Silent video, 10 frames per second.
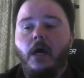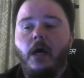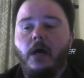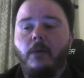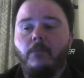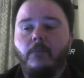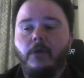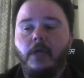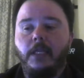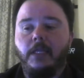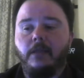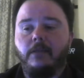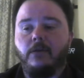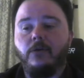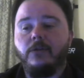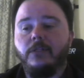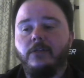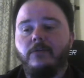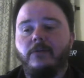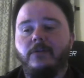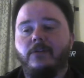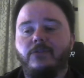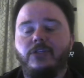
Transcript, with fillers: Um, and the, the girls that do it, you know,